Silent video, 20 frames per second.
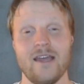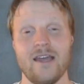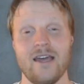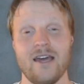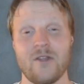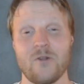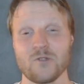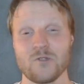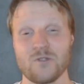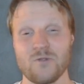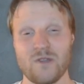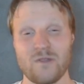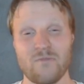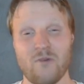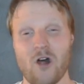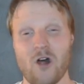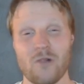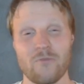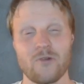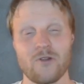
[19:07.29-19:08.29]
and also with
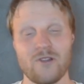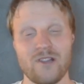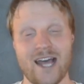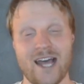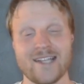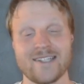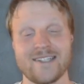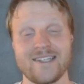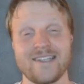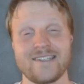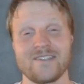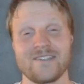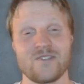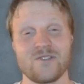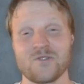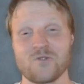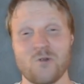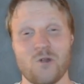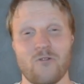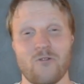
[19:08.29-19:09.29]
Palmer last season just
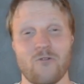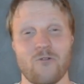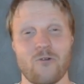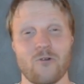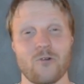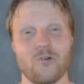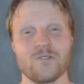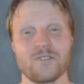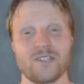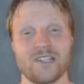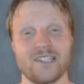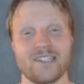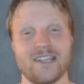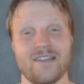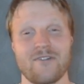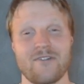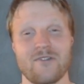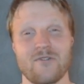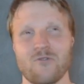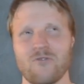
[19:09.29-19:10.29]
scoring 4 goals against
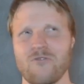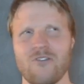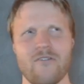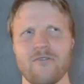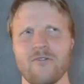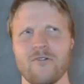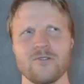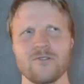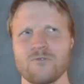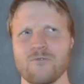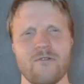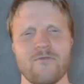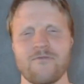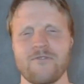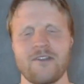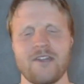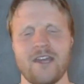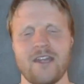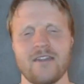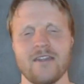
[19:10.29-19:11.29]
Everton, or 5 goals or whatever
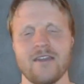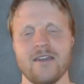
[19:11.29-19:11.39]
he did,